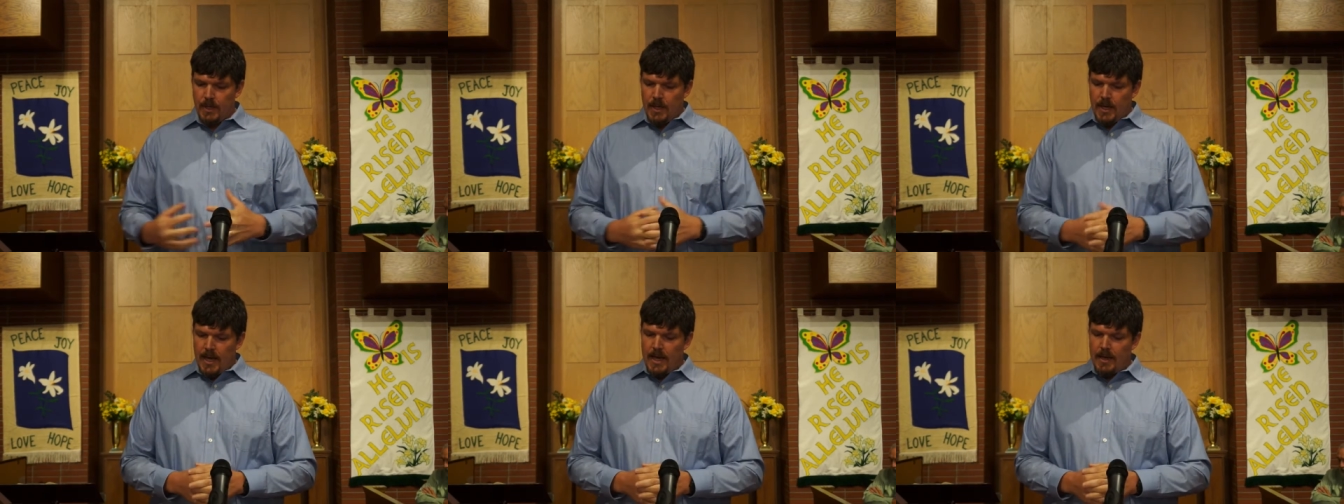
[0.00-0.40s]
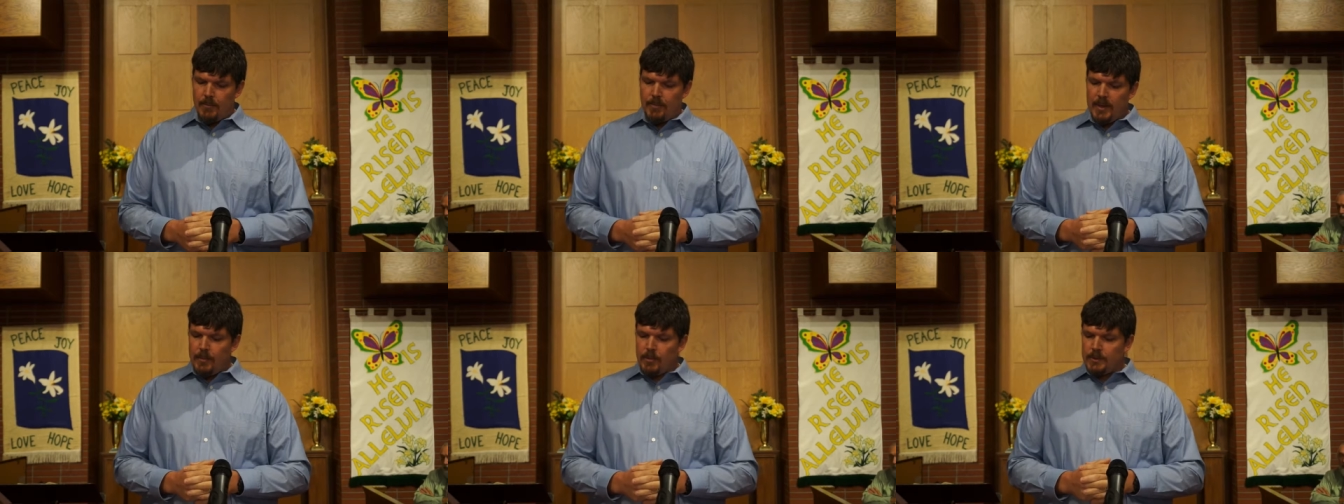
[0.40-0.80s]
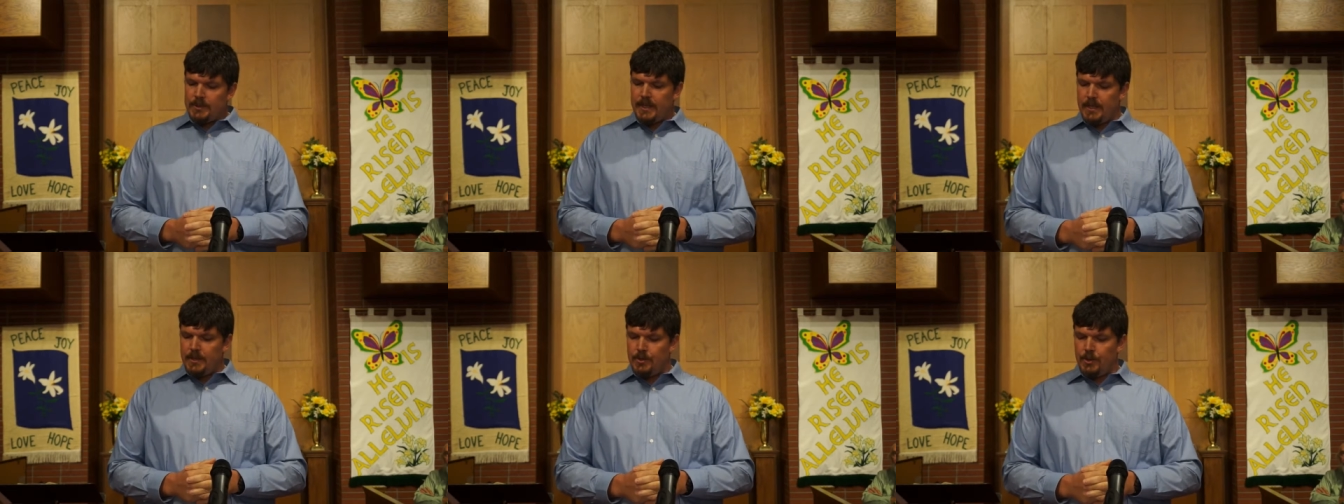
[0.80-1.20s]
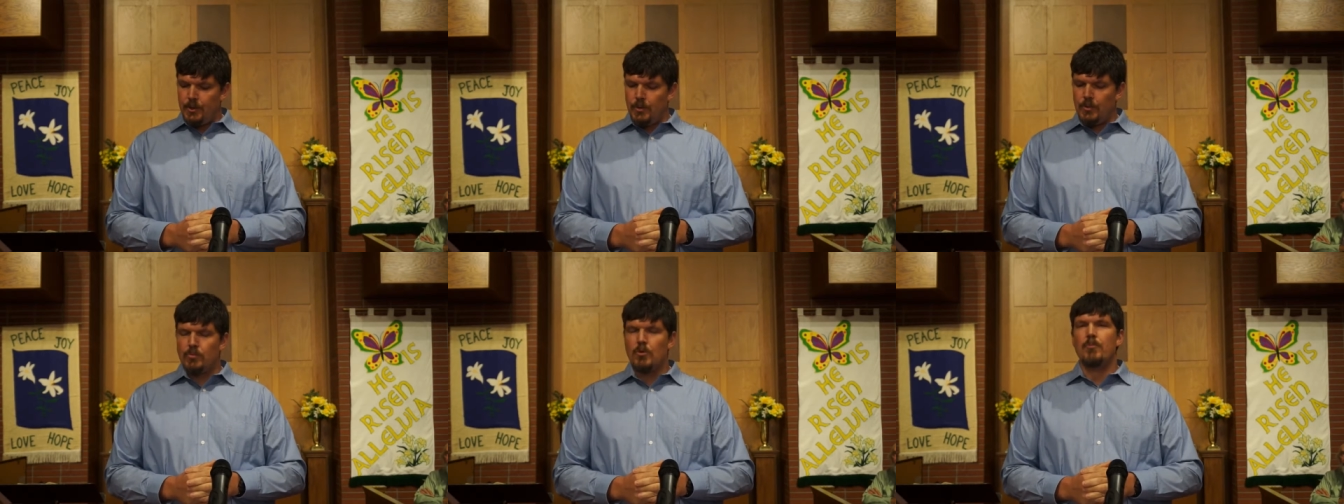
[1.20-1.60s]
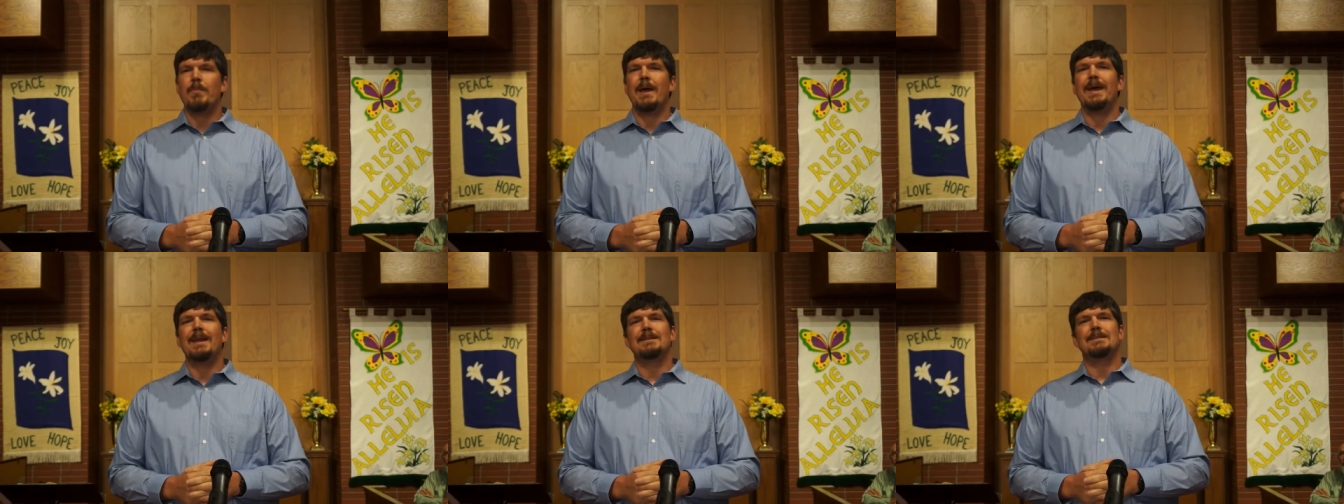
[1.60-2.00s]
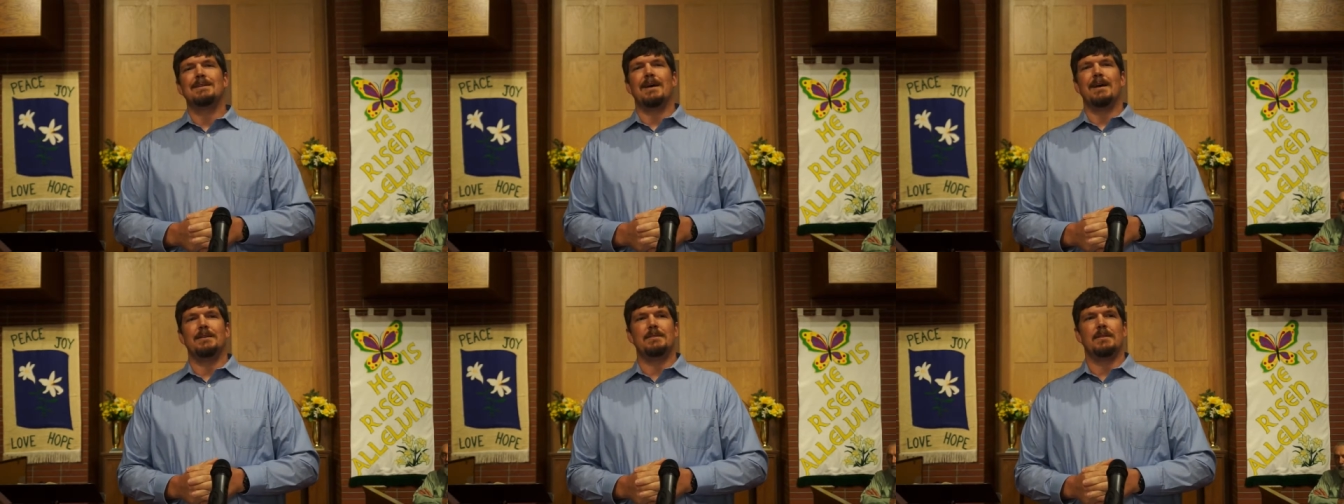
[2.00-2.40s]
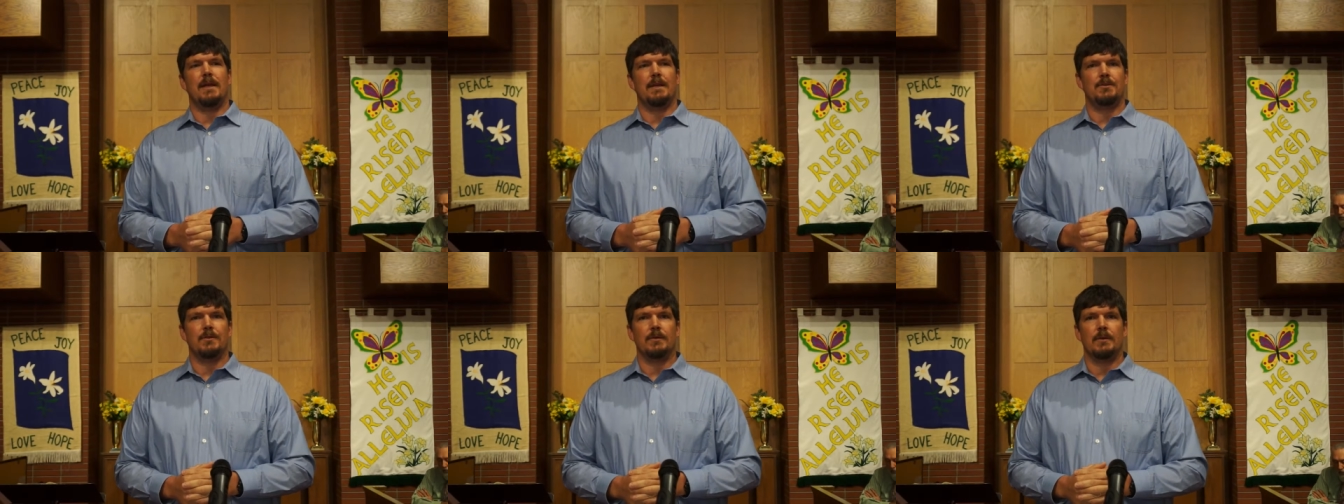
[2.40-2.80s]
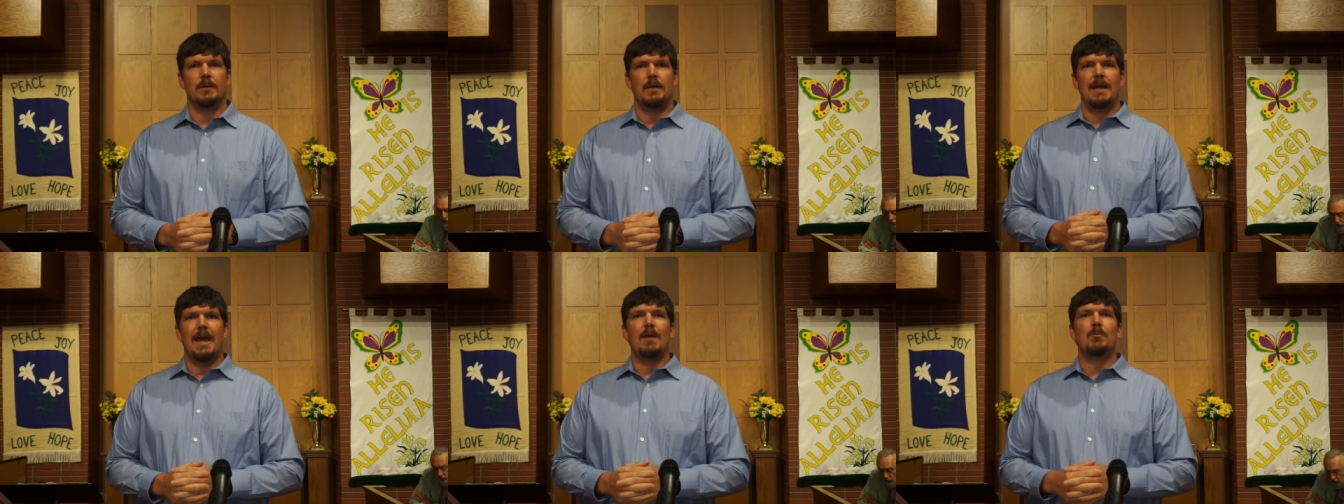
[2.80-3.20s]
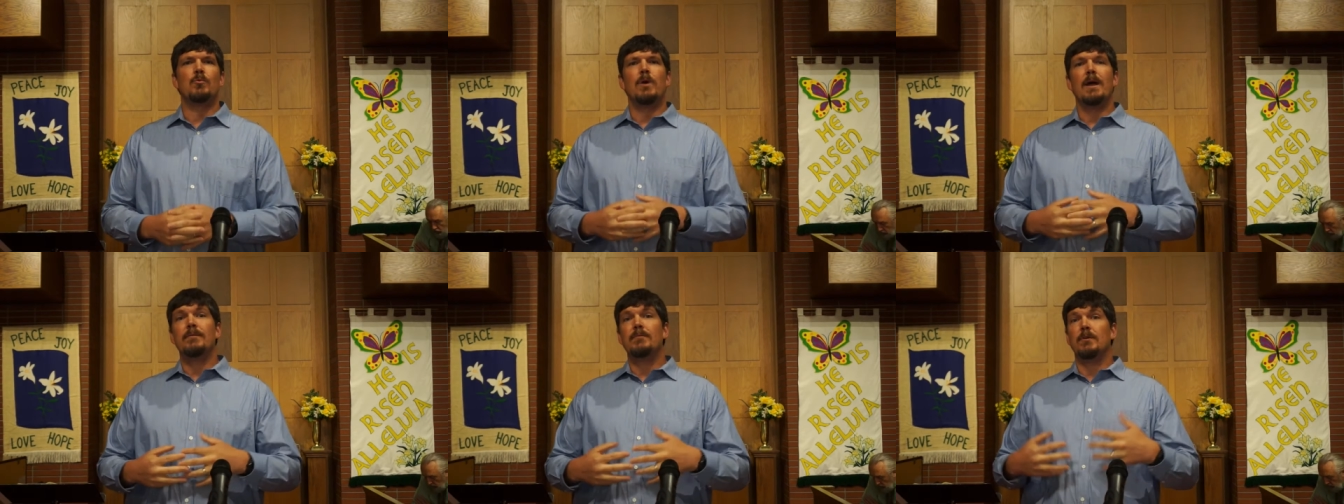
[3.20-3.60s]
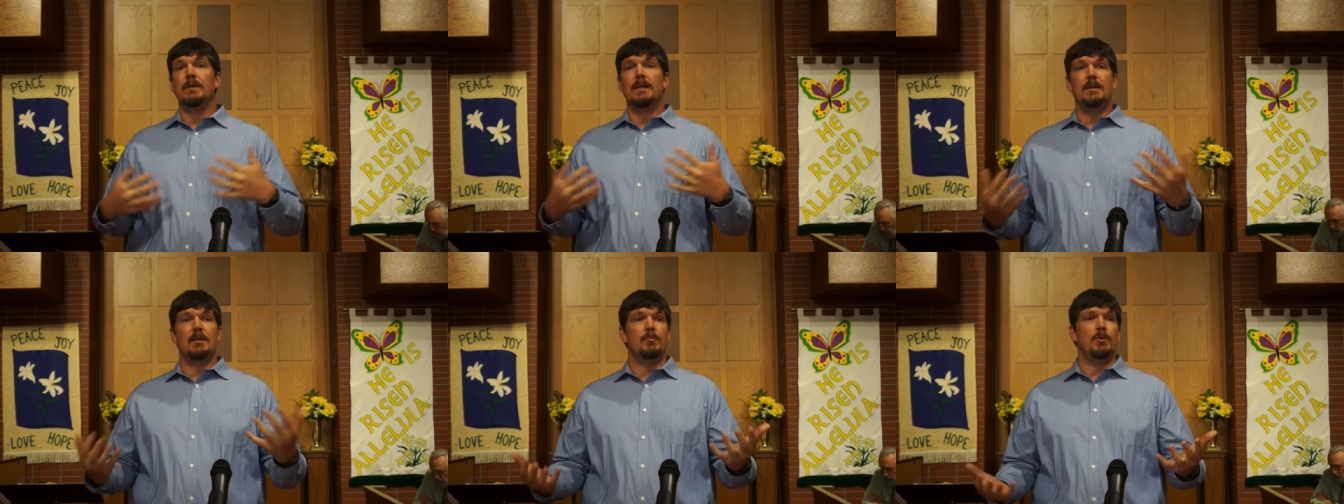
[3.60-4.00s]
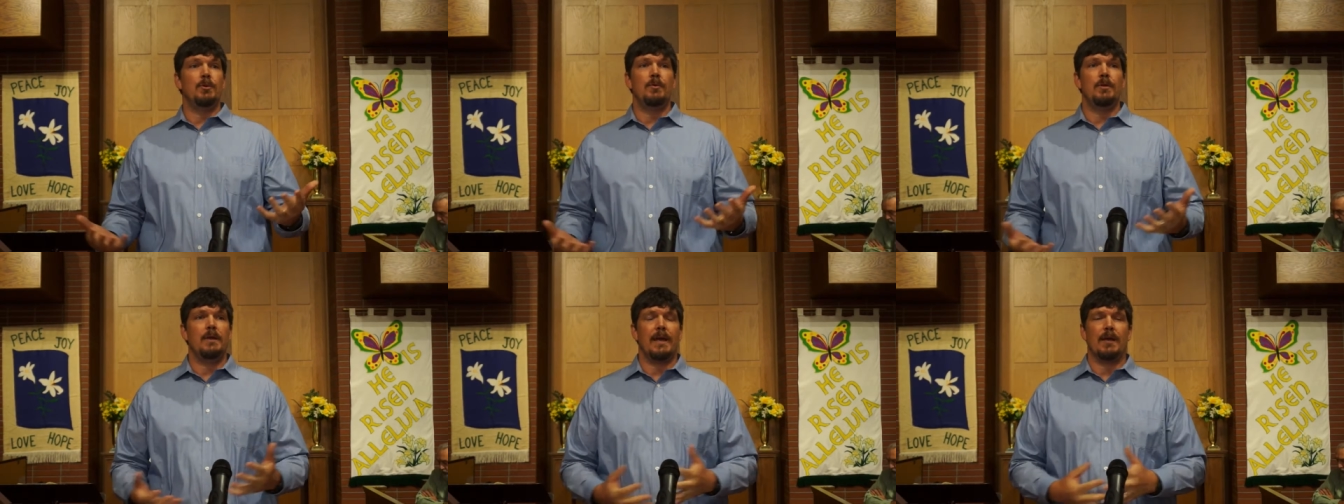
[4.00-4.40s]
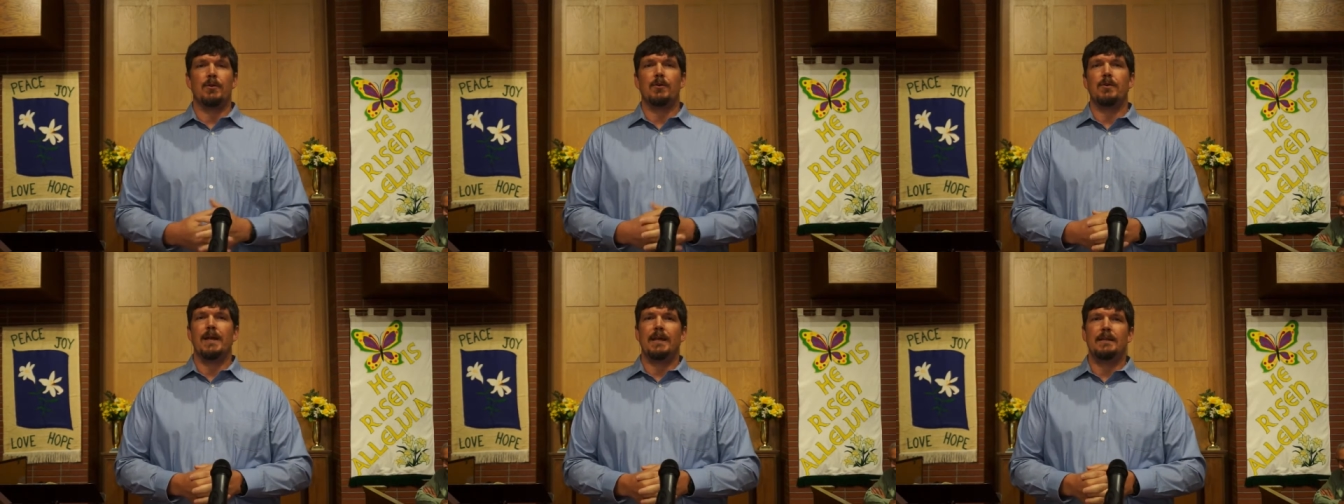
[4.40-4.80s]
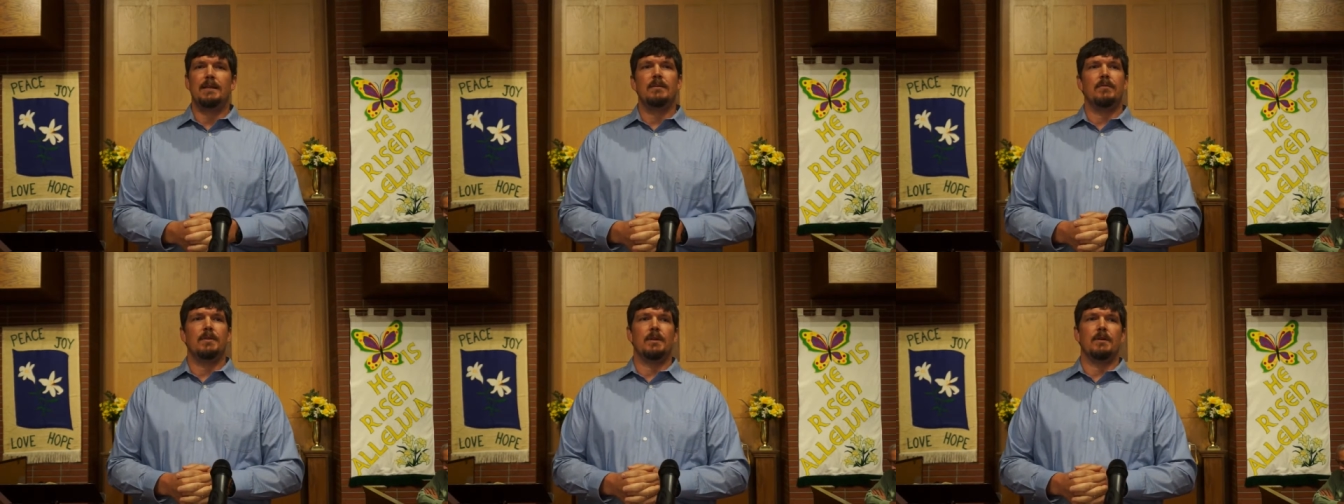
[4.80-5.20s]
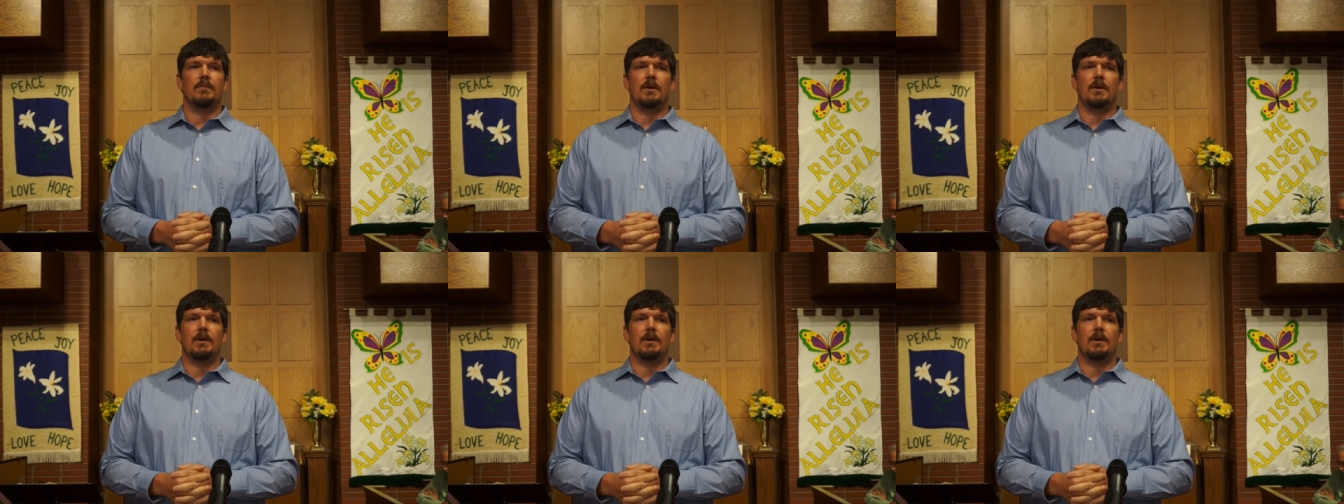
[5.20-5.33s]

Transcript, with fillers: and people tend to romanticize nature and revel in the beauty and creativity of